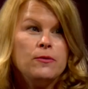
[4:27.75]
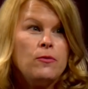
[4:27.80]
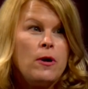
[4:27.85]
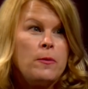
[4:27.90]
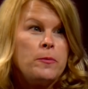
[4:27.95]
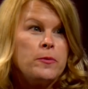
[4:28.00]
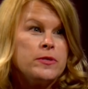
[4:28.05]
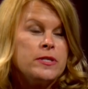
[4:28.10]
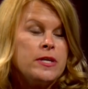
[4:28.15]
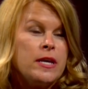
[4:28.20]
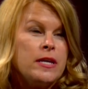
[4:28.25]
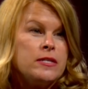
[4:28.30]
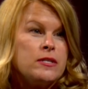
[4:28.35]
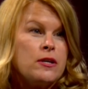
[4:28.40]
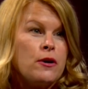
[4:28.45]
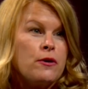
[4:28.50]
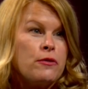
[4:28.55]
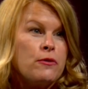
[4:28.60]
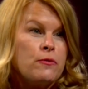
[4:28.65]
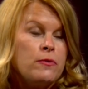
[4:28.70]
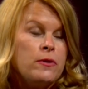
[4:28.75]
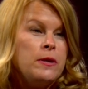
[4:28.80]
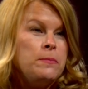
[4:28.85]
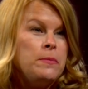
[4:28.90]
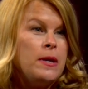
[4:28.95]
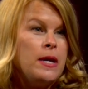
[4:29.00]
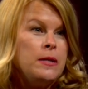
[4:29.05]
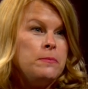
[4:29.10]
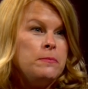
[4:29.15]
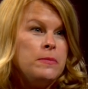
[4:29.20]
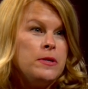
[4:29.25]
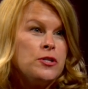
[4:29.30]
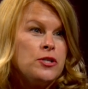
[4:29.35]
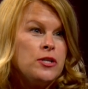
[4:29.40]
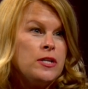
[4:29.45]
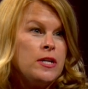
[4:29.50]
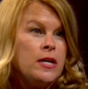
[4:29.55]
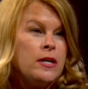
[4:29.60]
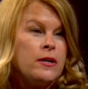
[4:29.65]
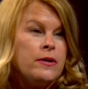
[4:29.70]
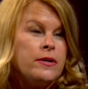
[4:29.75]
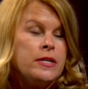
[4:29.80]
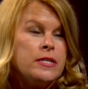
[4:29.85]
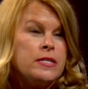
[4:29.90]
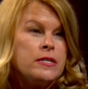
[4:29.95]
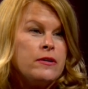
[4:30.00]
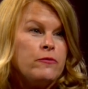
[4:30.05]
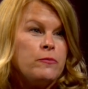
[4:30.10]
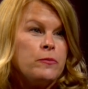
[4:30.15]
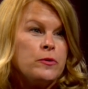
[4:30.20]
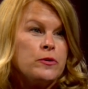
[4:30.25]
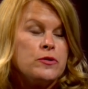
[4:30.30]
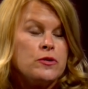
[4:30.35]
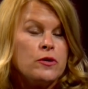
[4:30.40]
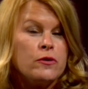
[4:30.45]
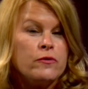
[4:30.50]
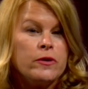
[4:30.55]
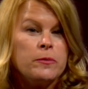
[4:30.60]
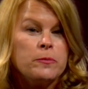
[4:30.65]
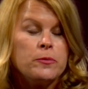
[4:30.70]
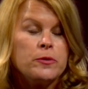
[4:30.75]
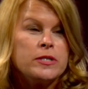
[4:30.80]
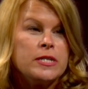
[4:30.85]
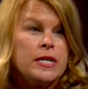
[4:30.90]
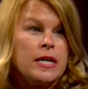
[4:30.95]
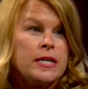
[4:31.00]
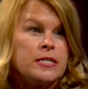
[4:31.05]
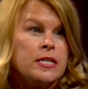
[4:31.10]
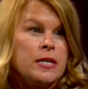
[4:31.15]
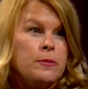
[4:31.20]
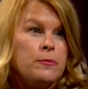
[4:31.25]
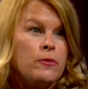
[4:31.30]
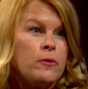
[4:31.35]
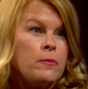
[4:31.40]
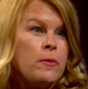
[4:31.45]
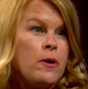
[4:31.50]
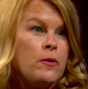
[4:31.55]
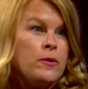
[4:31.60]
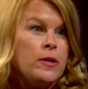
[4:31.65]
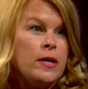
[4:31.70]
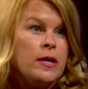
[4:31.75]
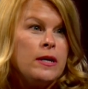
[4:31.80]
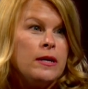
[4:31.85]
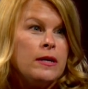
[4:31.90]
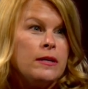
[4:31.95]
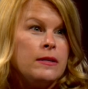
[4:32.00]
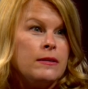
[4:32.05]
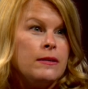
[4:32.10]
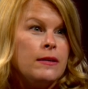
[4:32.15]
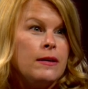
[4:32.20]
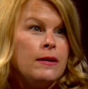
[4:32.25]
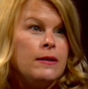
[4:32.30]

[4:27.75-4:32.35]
represents our three main mission areas of preserving, protecting, promoting, and